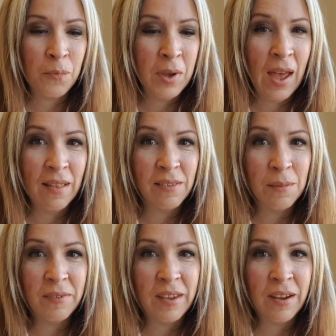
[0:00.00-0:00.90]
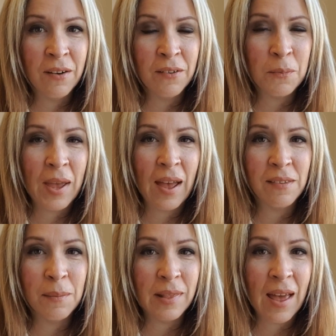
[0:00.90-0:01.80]
we had some tears and we
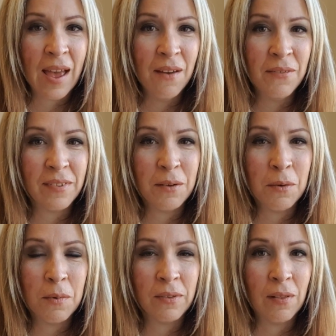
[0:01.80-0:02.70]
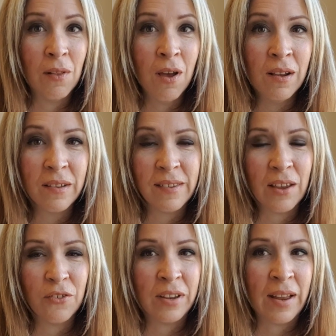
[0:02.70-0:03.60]
had some laughs, and it was a long
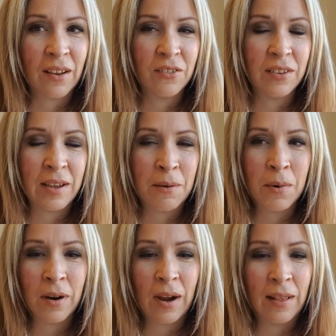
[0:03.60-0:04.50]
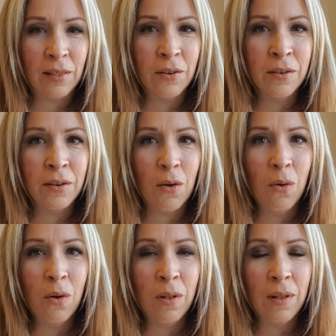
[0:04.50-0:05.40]
session actually where I learned a
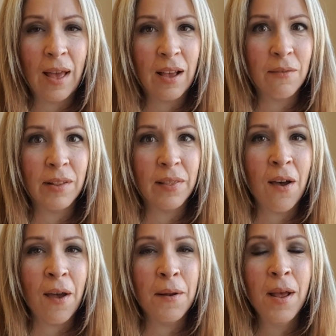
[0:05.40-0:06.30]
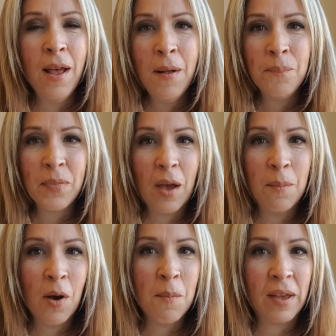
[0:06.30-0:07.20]
whole heck of a lot
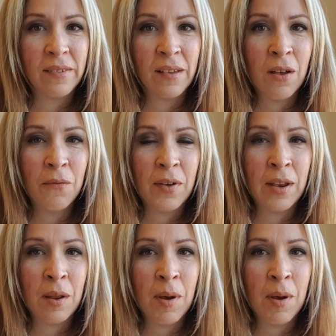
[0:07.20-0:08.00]
about myself and